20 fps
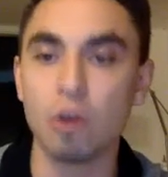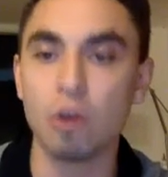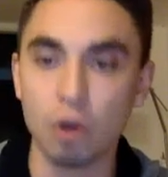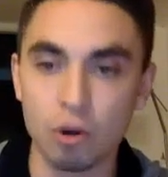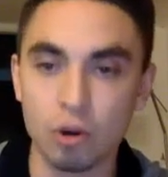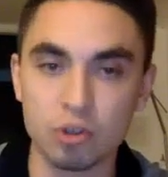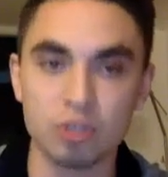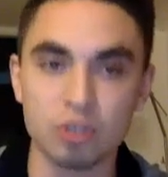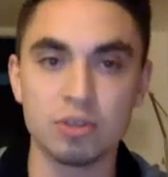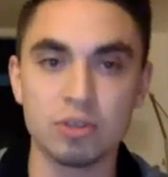
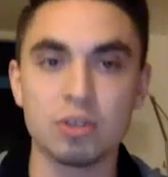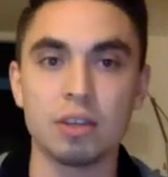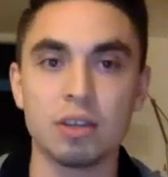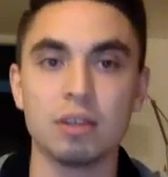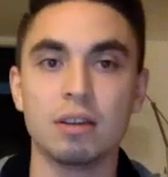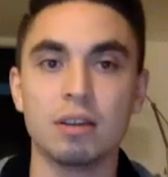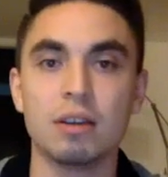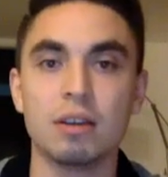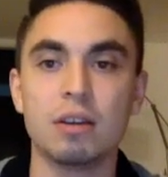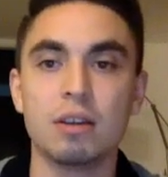urgency.
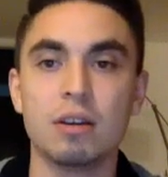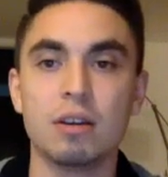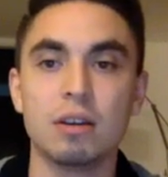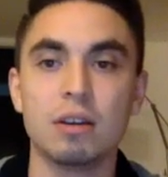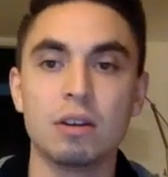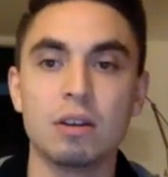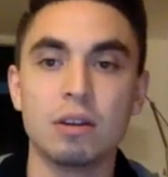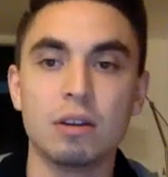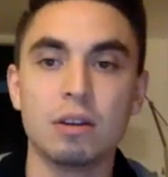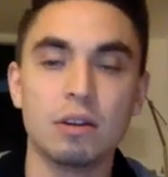
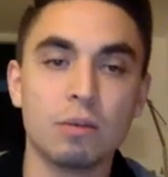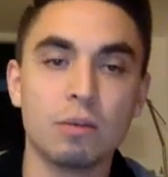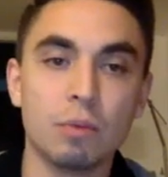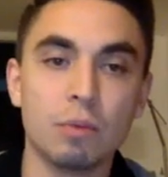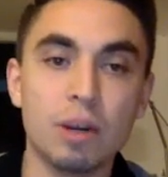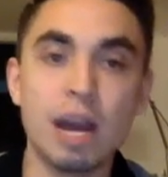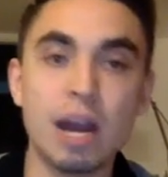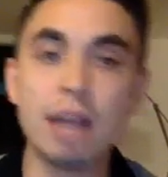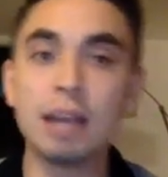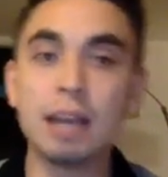
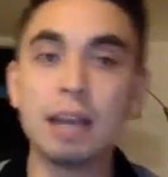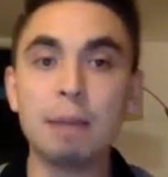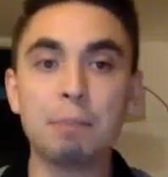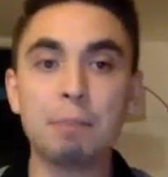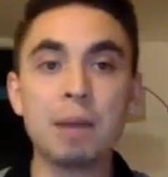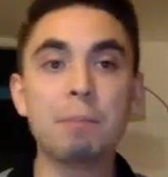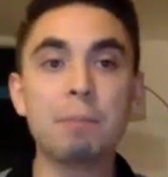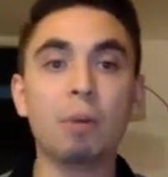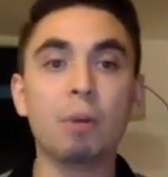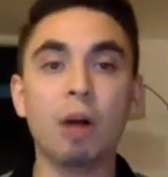When I get
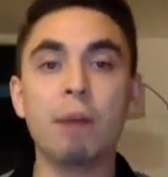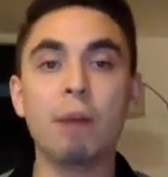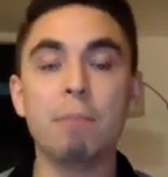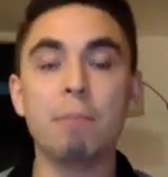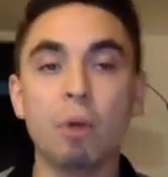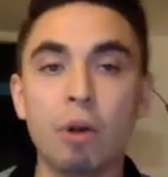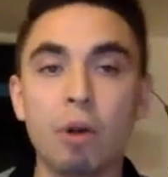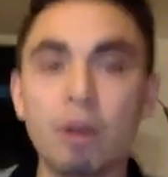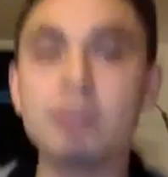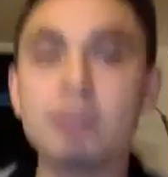people on
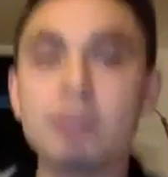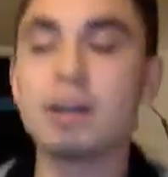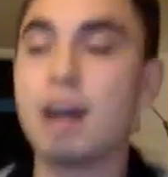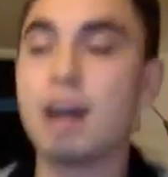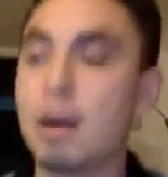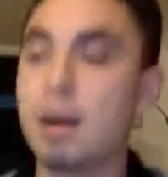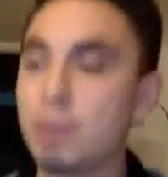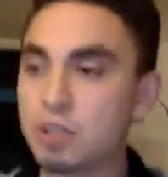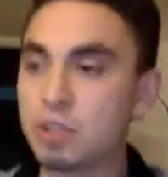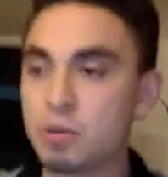board,
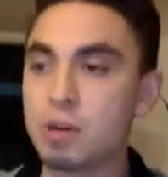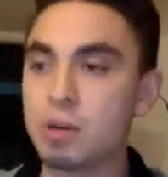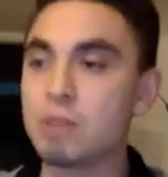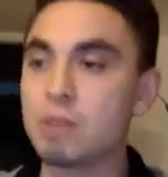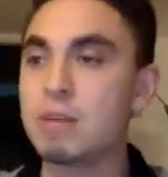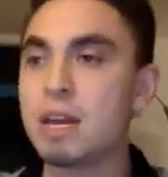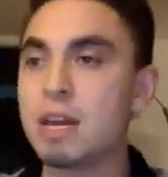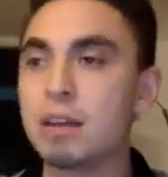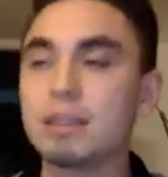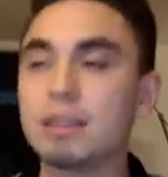how much you want
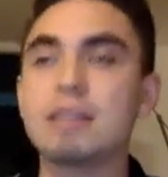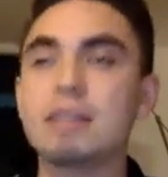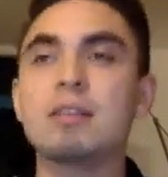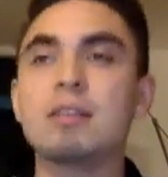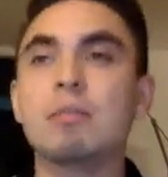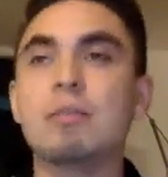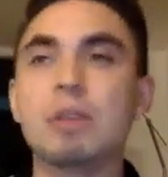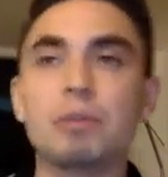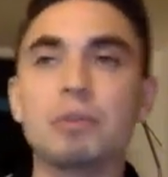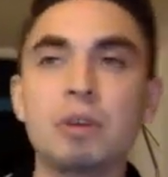to make? They
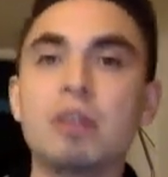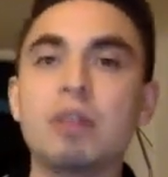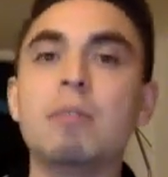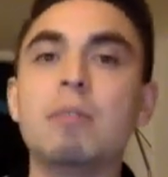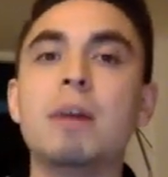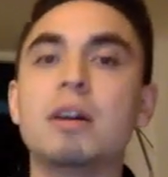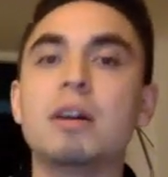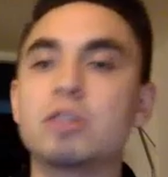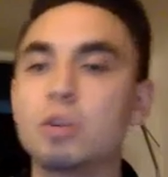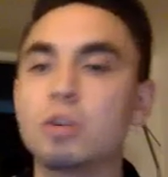tell me $300.
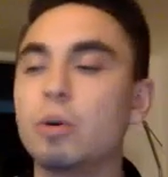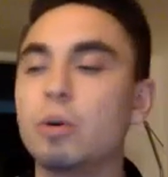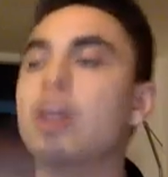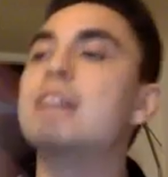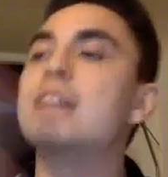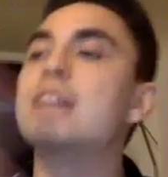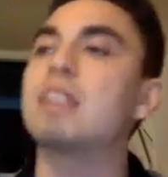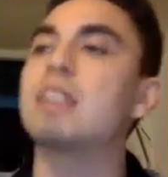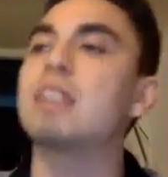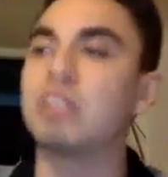Cool,
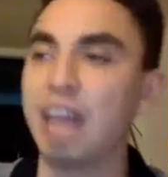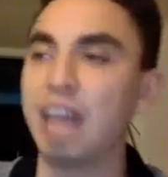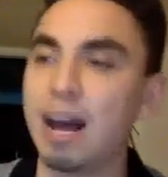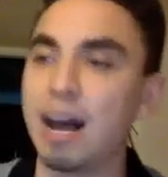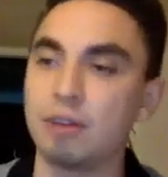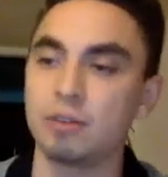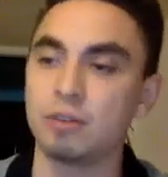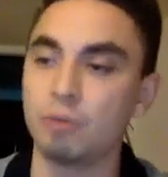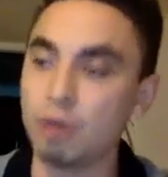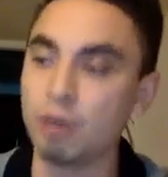it's
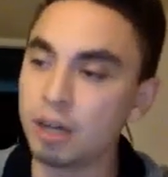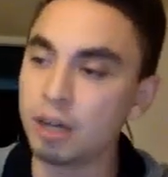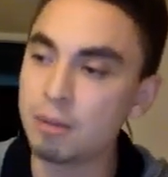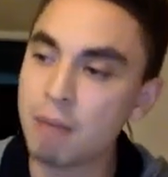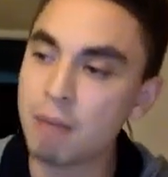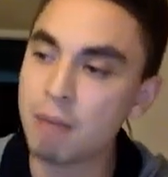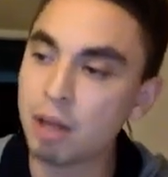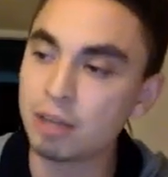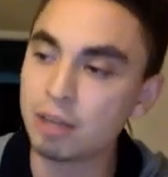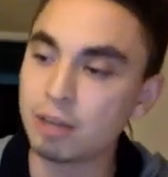$1,000. We're
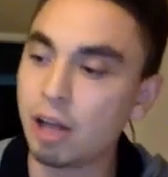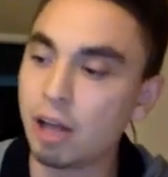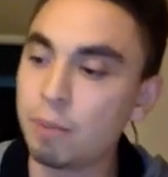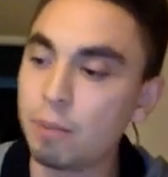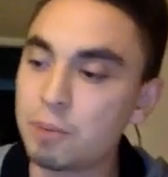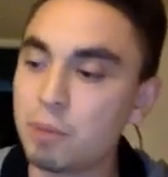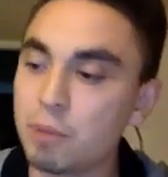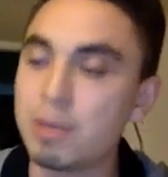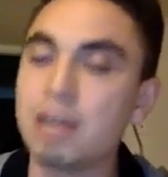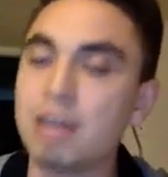gonna
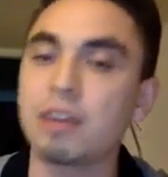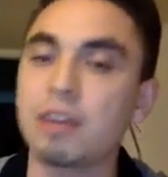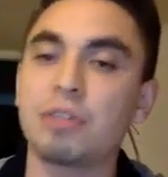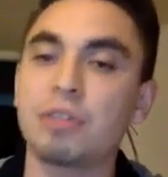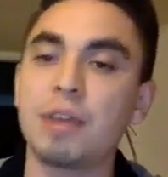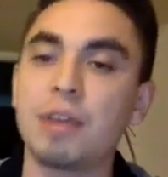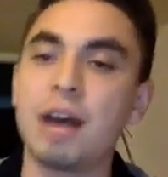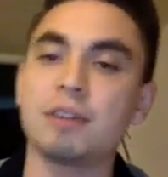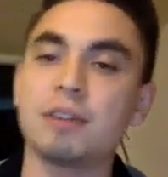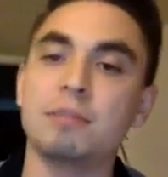help you make
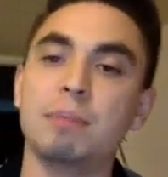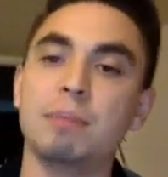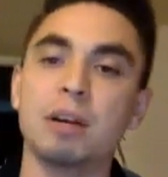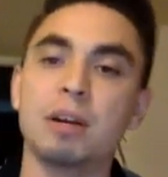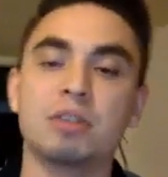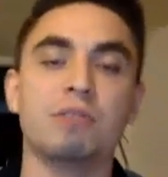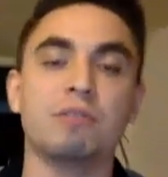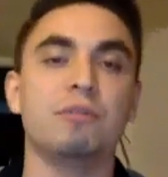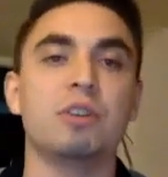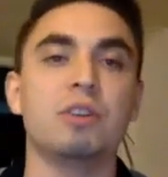
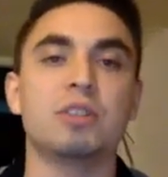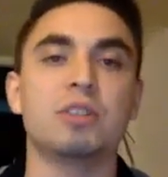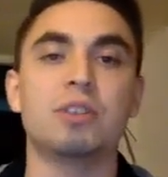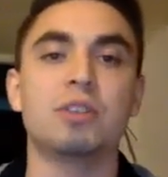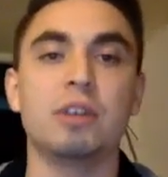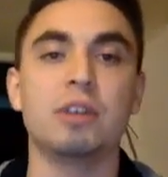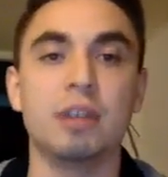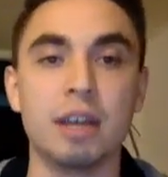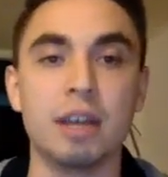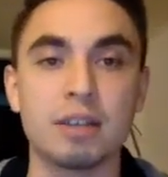$1,000 your first
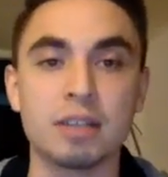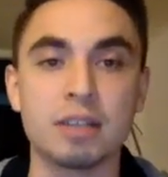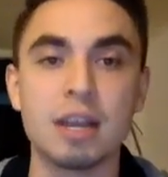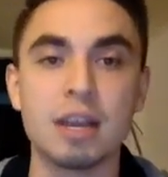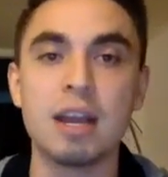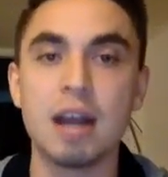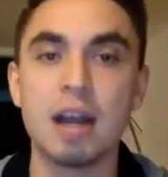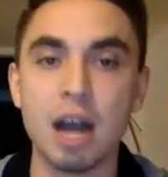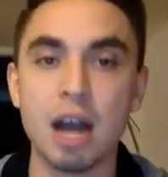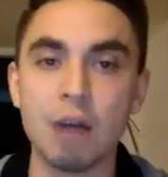30 days.
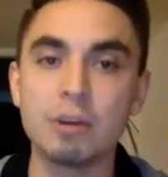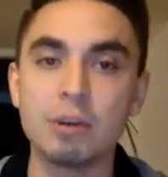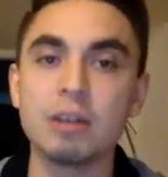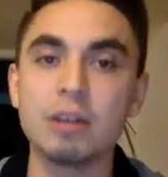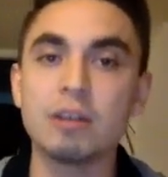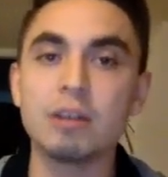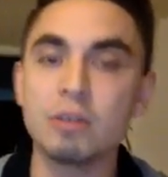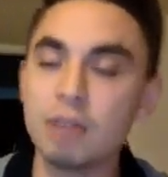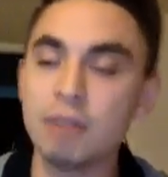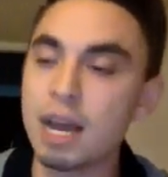How are we
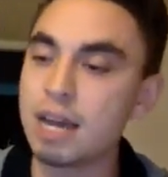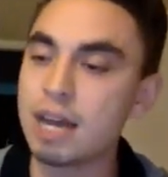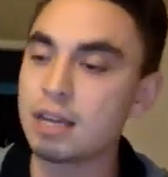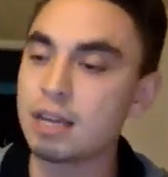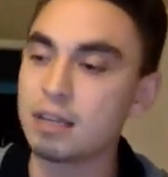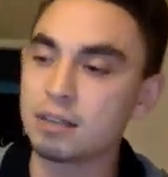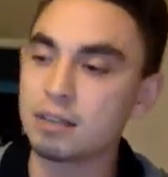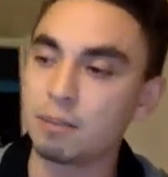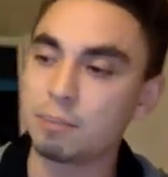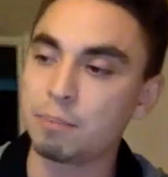gonna do that?
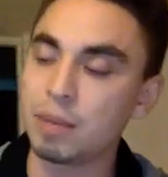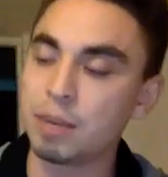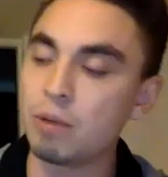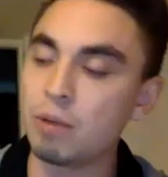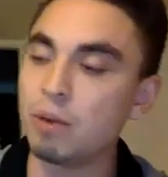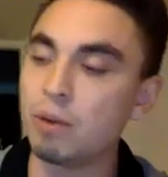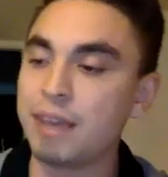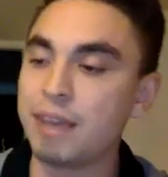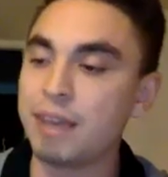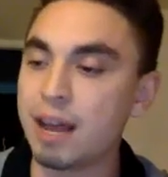It's a
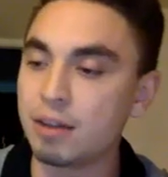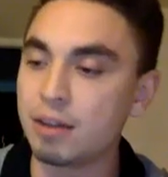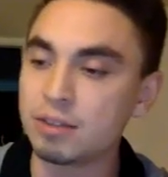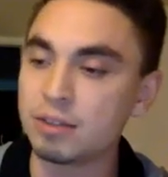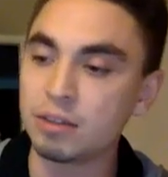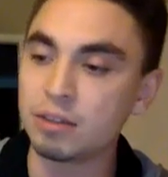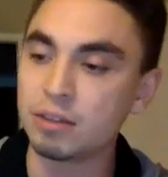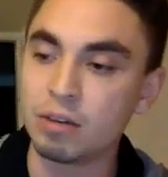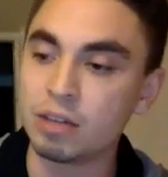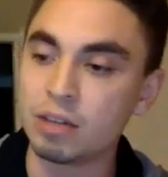
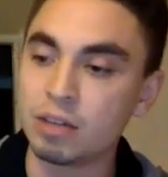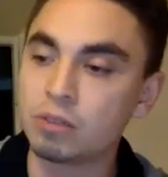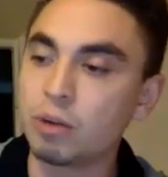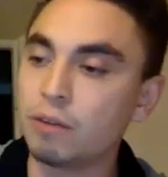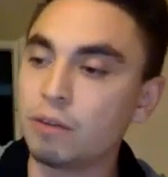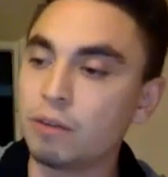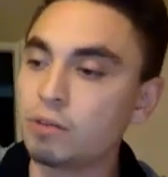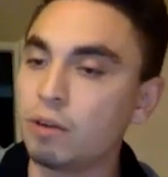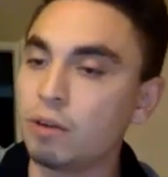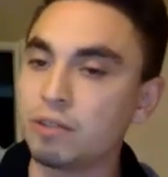P1000. You need
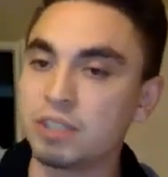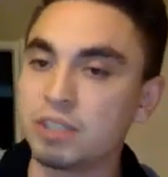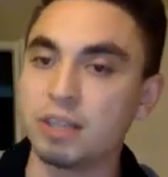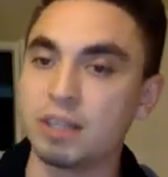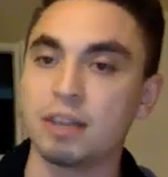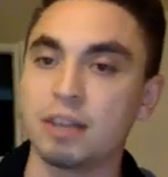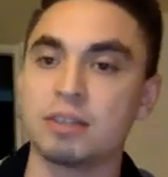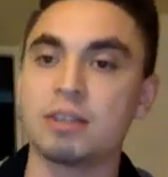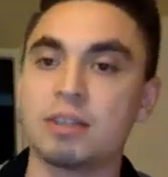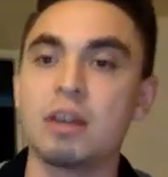12, 12,
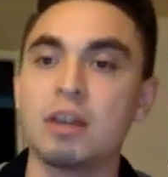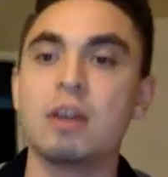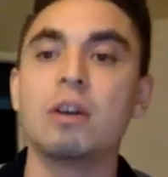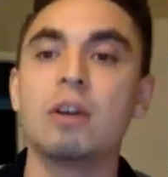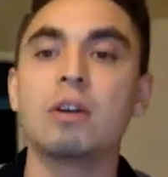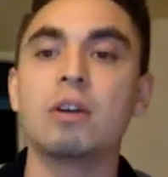6.